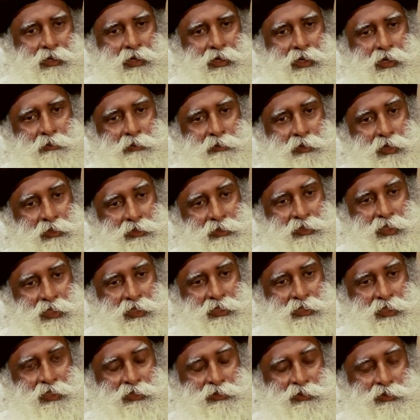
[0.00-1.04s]
I'm not
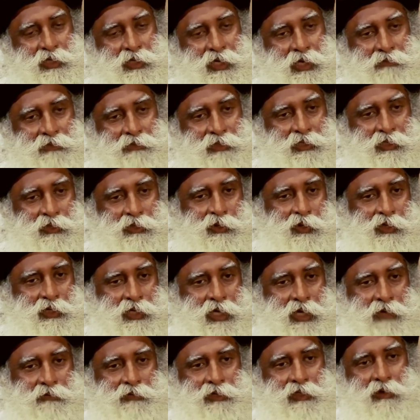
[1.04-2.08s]
saying they should have it or not
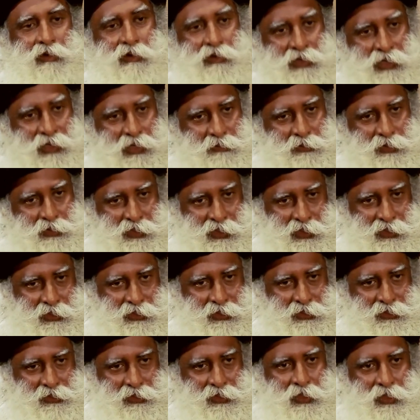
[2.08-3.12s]
have it, all I'm
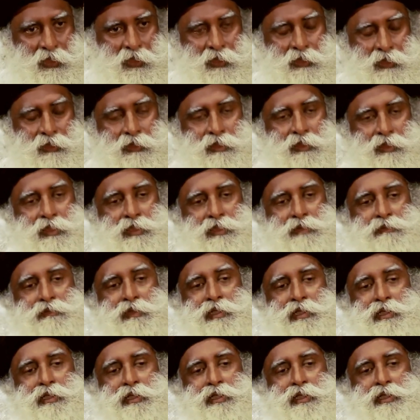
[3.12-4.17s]
saying is this
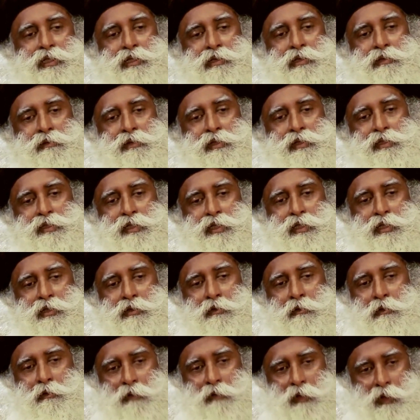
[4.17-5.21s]
will lead to a
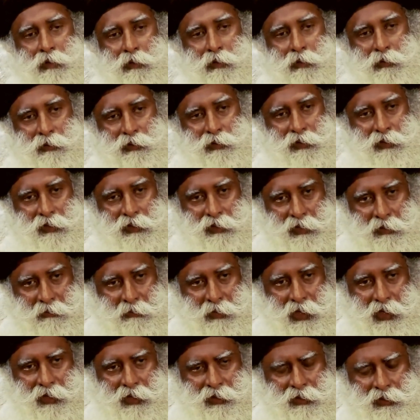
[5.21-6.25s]
certain overload on the
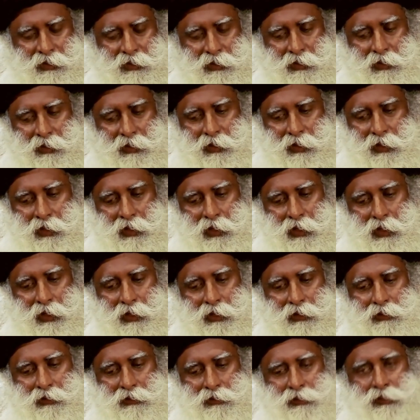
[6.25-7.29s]
mind
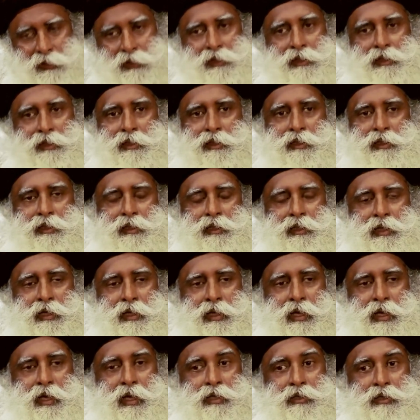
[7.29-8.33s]
and suddenly
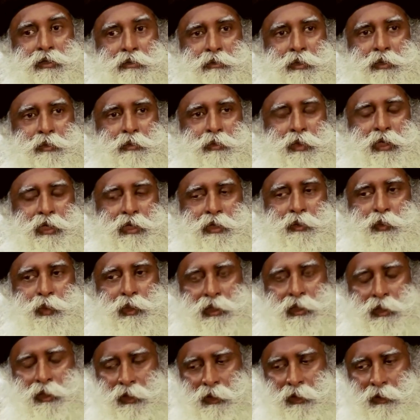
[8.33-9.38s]
a human being
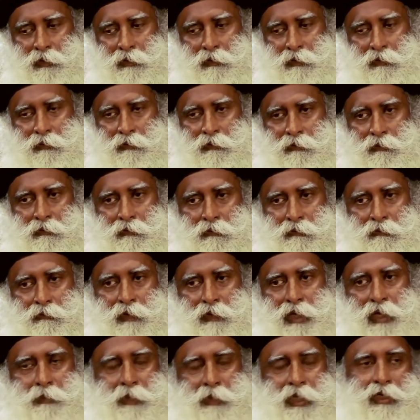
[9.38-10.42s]
will think,
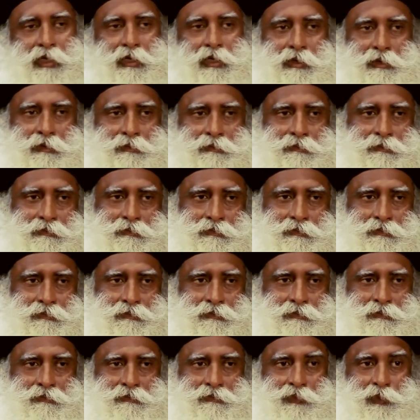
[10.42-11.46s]
why am I here?
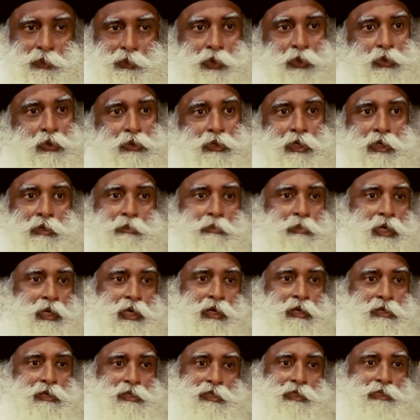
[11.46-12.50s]
You know that
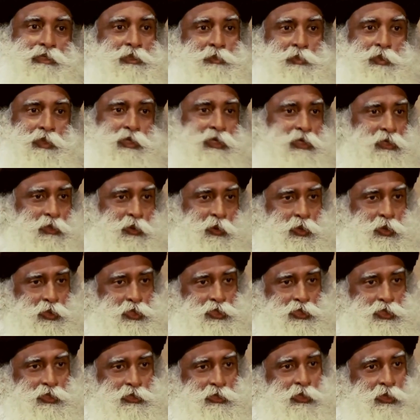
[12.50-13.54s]
big Shakespearean
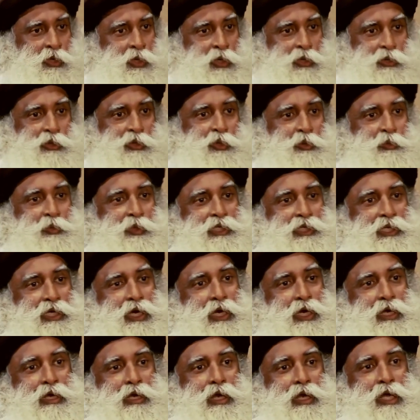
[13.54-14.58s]
question, to be
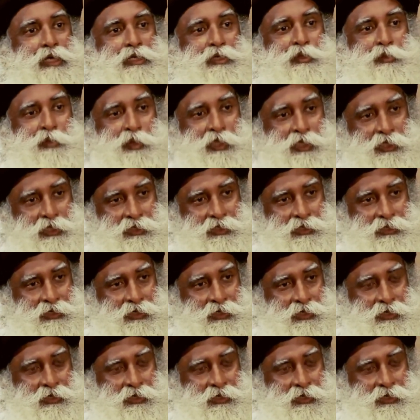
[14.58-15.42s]
or not to be?